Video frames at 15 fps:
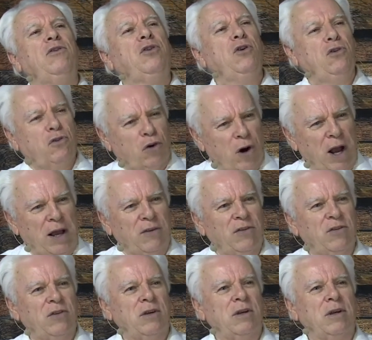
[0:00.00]
to
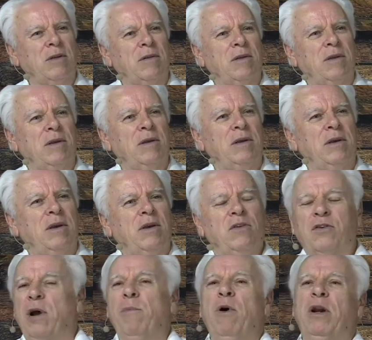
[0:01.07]
trust.
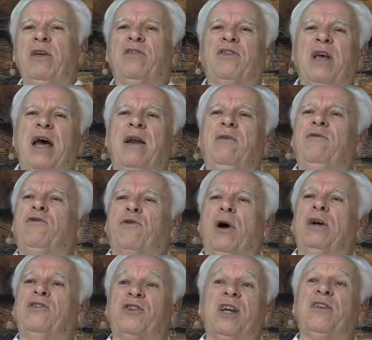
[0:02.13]
Someone has said
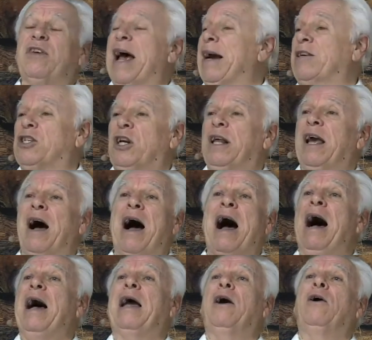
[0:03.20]
trust is actually a
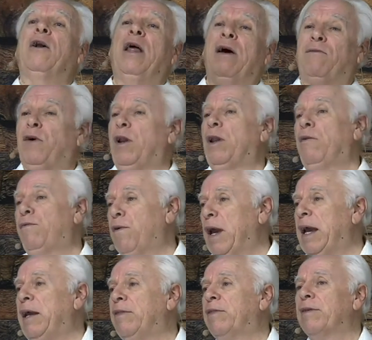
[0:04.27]
higher level of
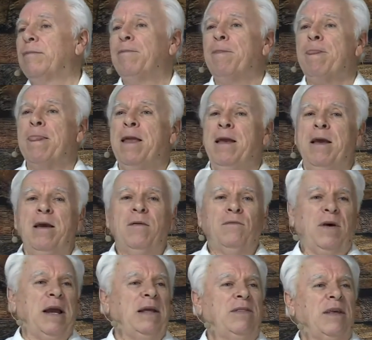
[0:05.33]
faith.
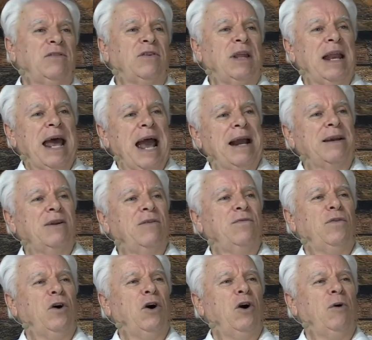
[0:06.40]
Faith is an active
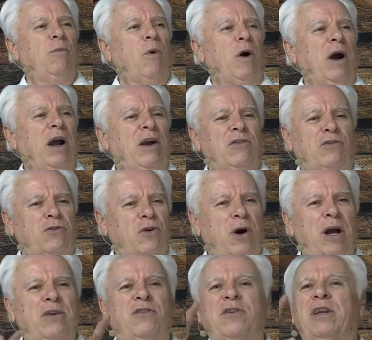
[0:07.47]
verb, whereas
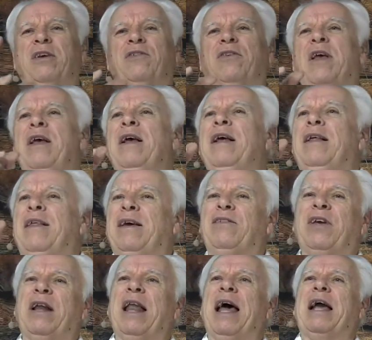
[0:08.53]
trust is, they
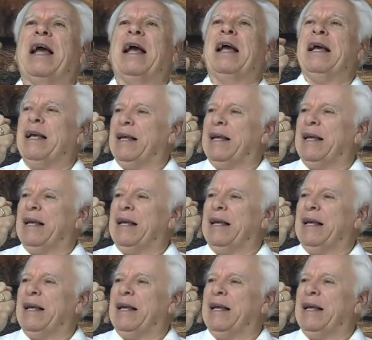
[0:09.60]
say, like